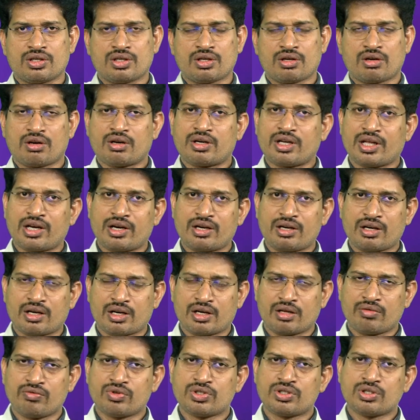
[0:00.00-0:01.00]
or a
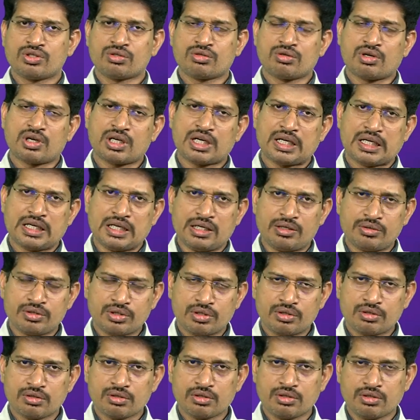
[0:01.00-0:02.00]
territory which is not allowed
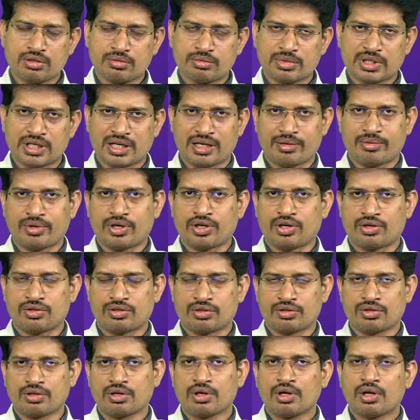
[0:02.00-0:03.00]
to human
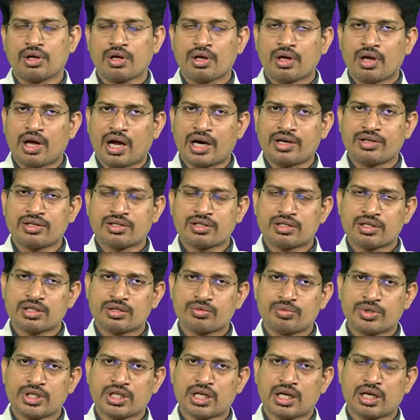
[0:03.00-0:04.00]
habitation, and this is
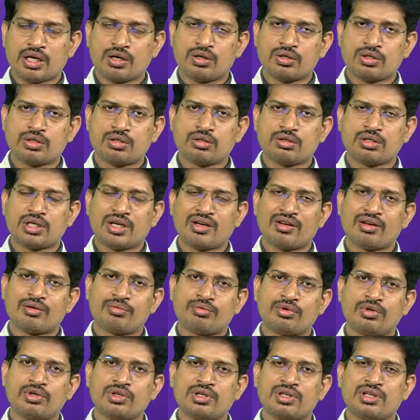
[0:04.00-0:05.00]
being allowed to develop
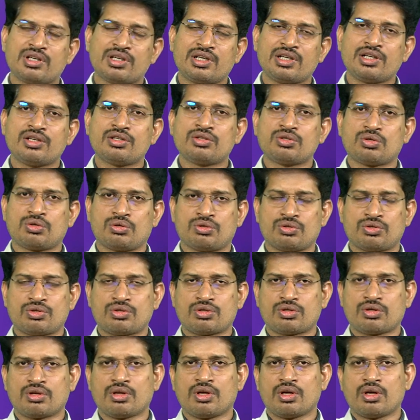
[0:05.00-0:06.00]
only green zones
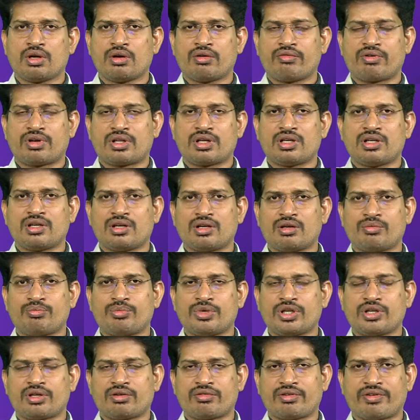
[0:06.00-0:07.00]
for the
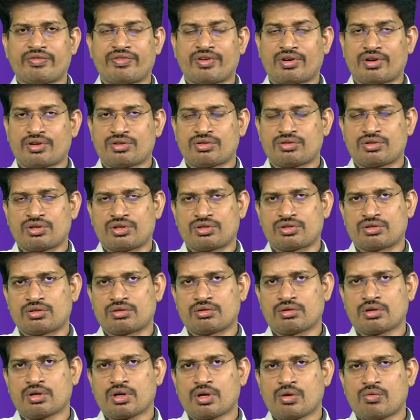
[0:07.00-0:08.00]
development of
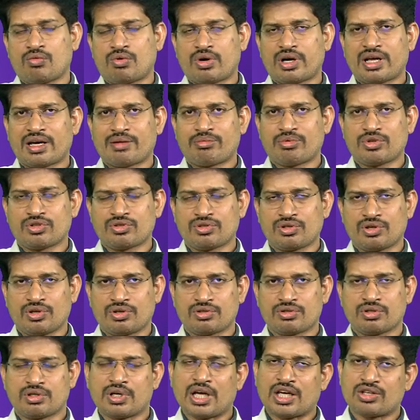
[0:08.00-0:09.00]
afforestation. What happens is
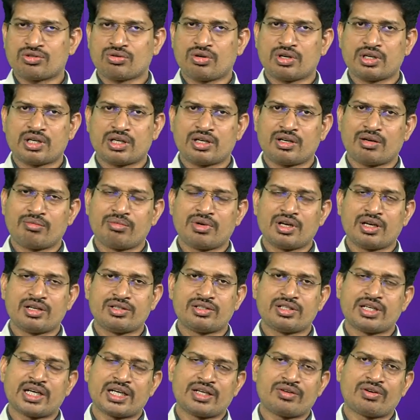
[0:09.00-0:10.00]
it has got a
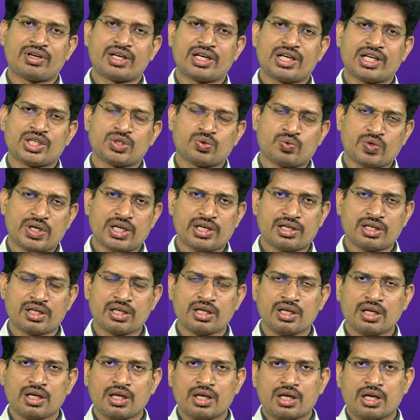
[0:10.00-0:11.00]
double-edged advantage where
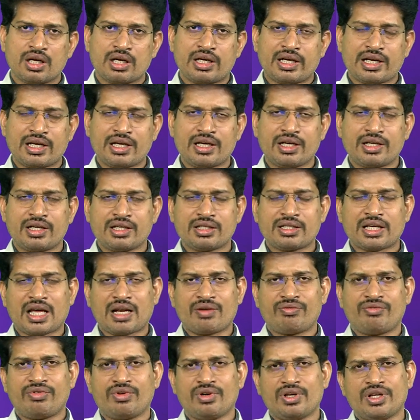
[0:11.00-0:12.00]
it, it is
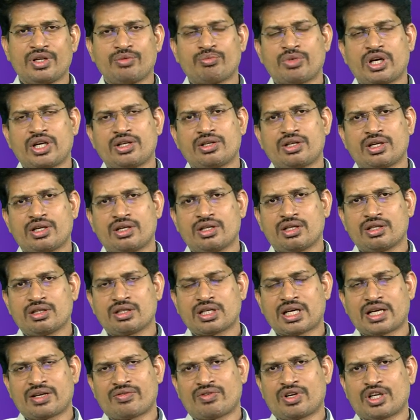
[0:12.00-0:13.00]
helpful in maintaining the
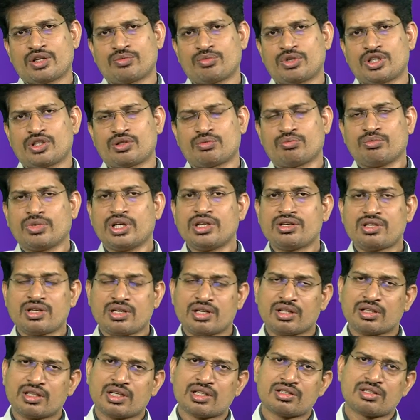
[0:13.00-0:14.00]
environment,
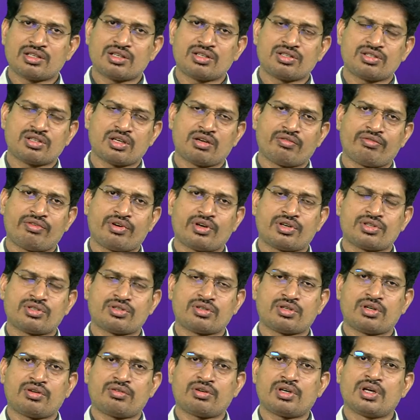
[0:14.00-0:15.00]
maintaining the essential forest
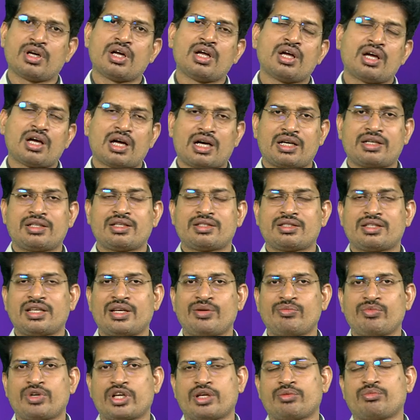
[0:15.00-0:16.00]
cover. At the
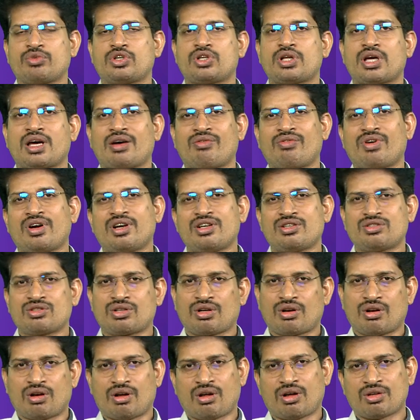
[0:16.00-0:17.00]
same time, it avoids the
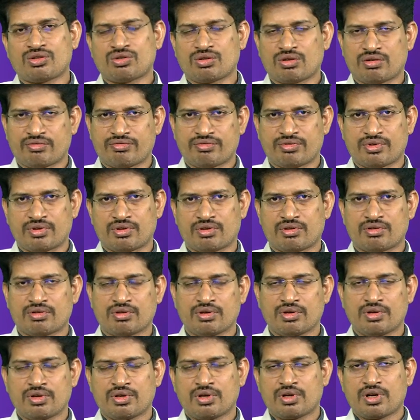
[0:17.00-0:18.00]
loss of uh,
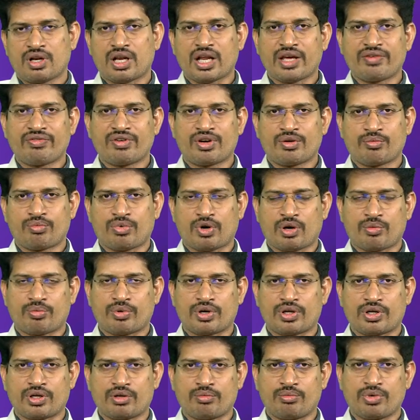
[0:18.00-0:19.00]
life and
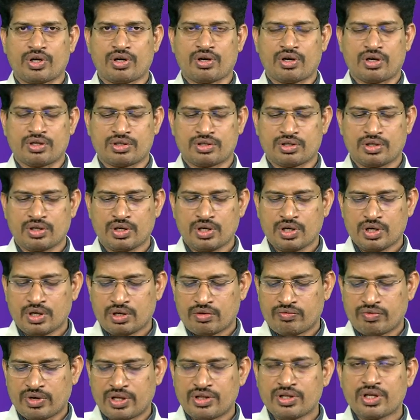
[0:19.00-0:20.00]
property, because
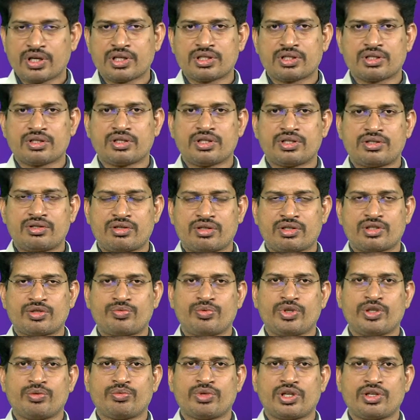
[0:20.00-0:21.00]
when there is a distance
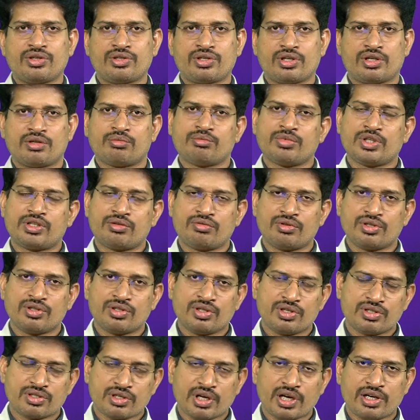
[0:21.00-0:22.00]
being maintained between
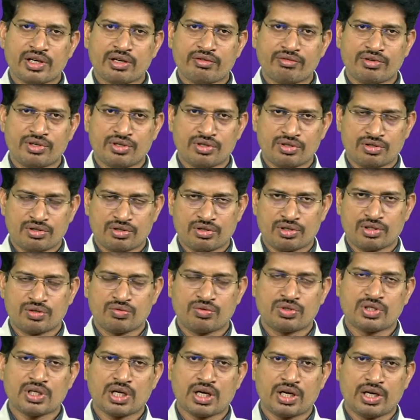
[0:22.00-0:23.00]
these kind of industries
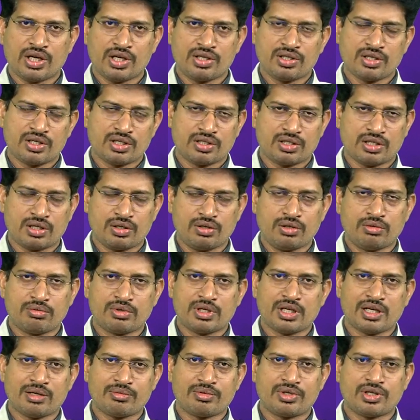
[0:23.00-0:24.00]
which are dangerous and human
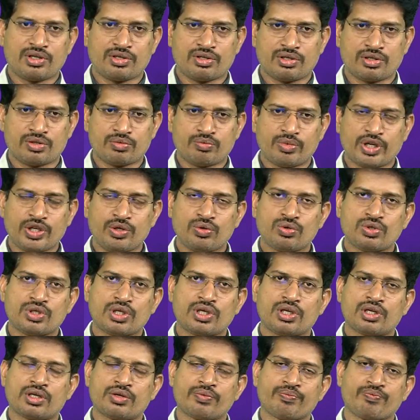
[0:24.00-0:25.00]
habitations by
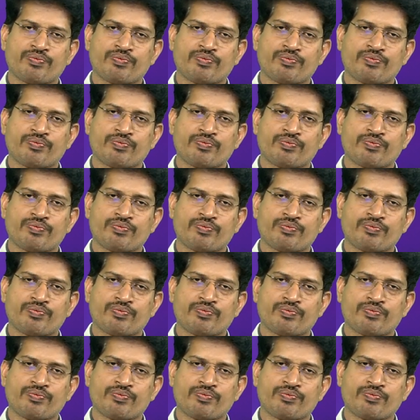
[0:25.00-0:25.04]
using uh,